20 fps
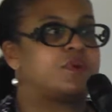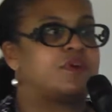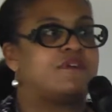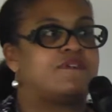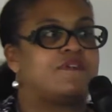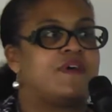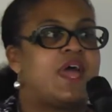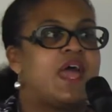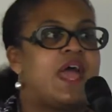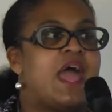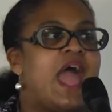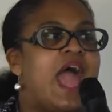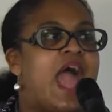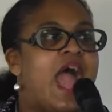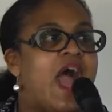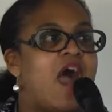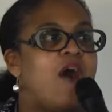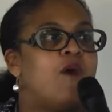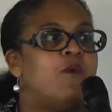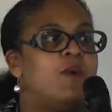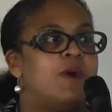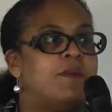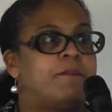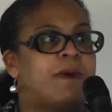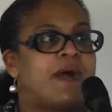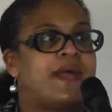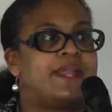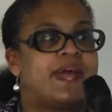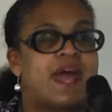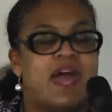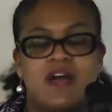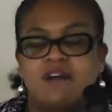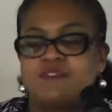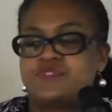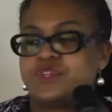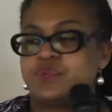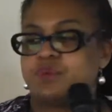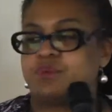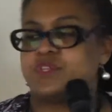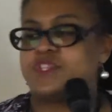of how one might have
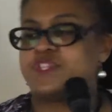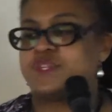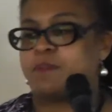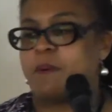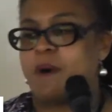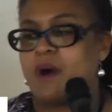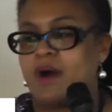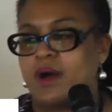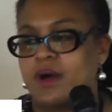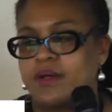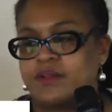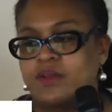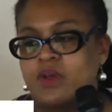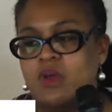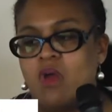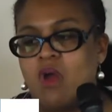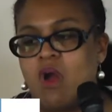to respond